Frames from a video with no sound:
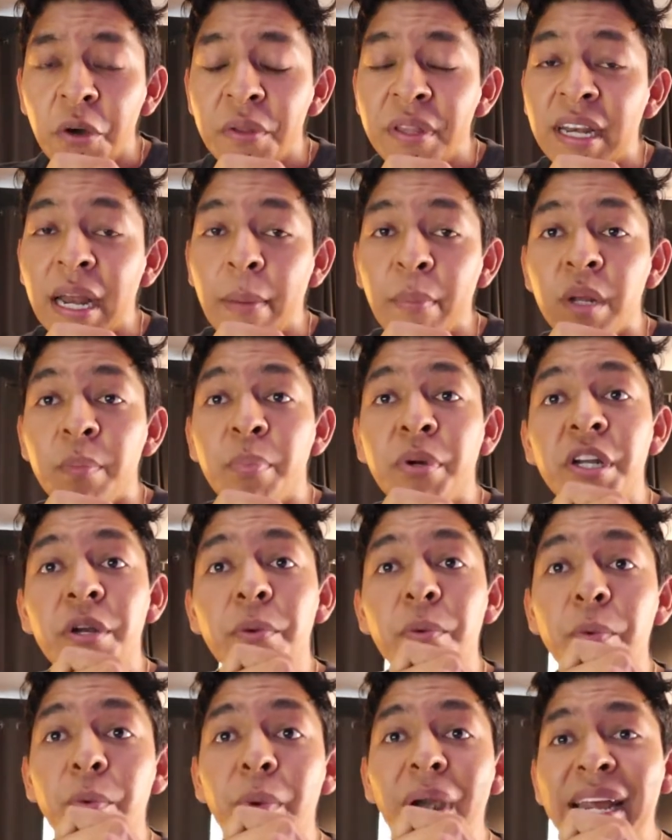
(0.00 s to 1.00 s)
then I'm gonna put it
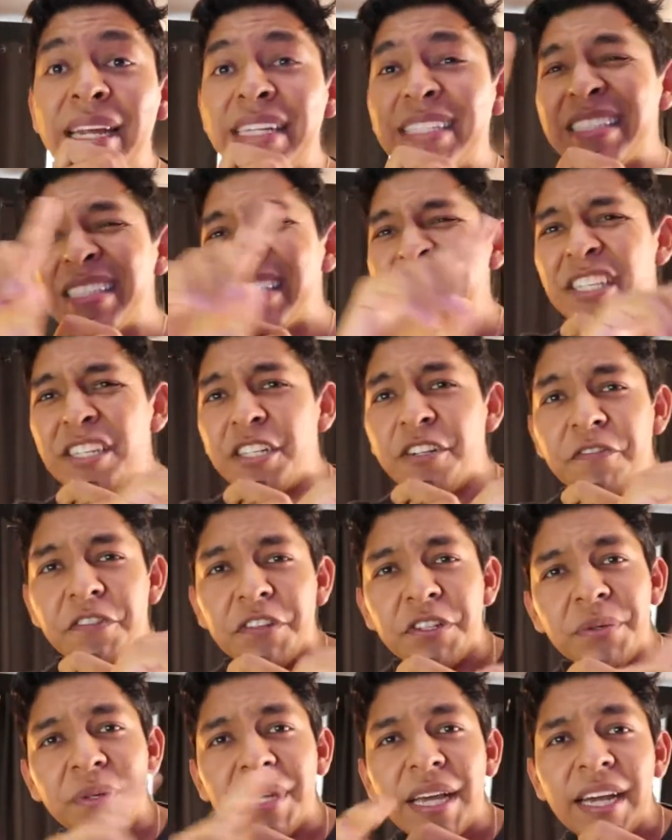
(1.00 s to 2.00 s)
right here for
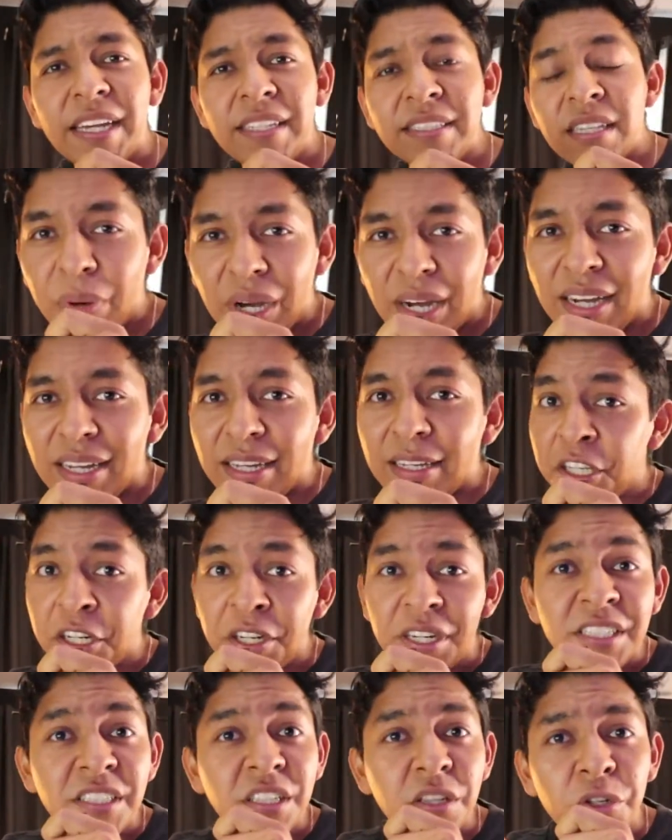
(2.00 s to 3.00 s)
you guys. But here
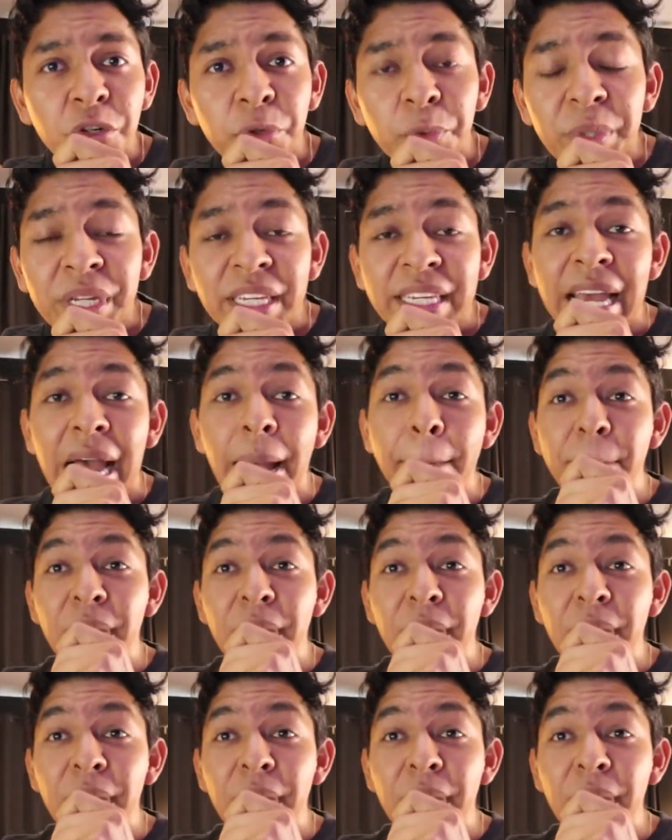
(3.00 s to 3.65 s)
is a little recap.